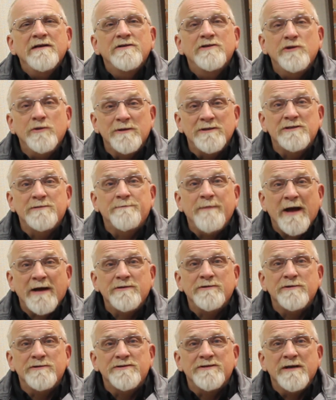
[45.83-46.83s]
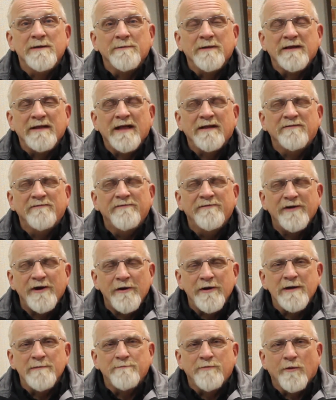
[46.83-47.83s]
to inspect your chimney. That's
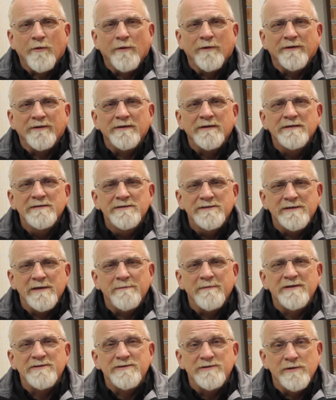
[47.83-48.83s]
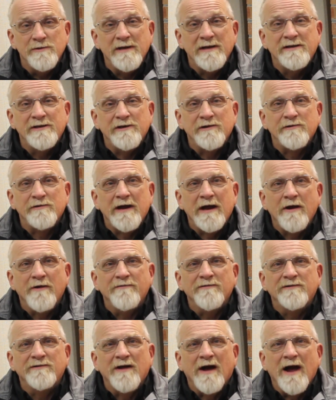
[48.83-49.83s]
very important. Chimneys do deteriorate
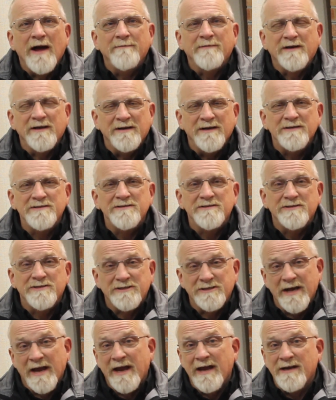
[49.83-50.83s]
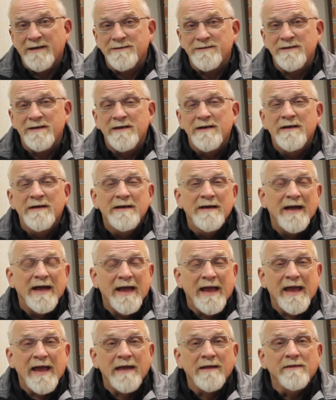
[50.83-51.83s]
over time, conditions change,
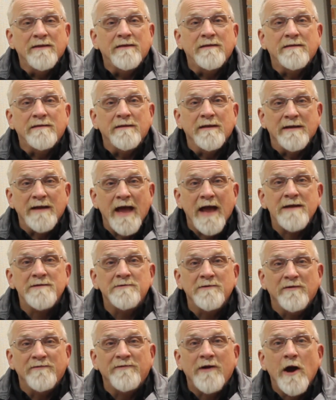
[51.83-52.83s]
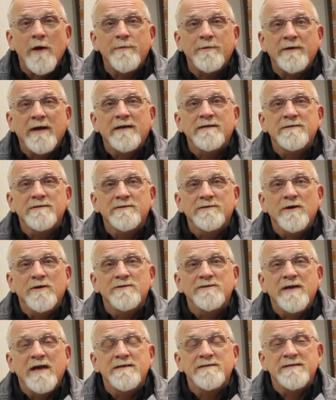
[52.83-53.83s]
and the National Fire Protection
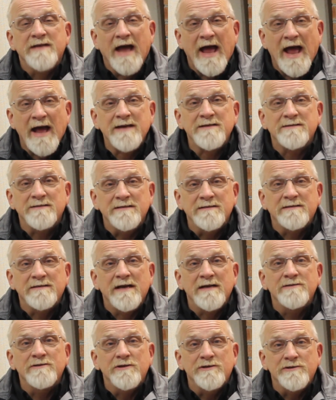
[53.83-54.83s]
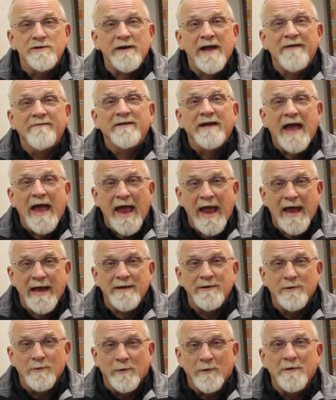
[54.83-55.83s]
Association actually says you should have an
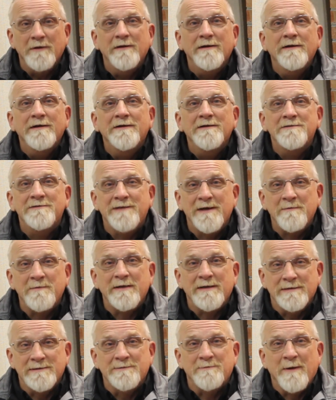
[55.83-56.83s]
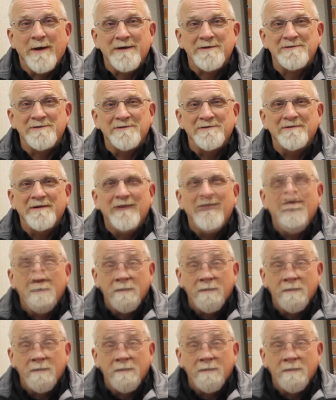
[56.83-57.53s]
annual chimney inspection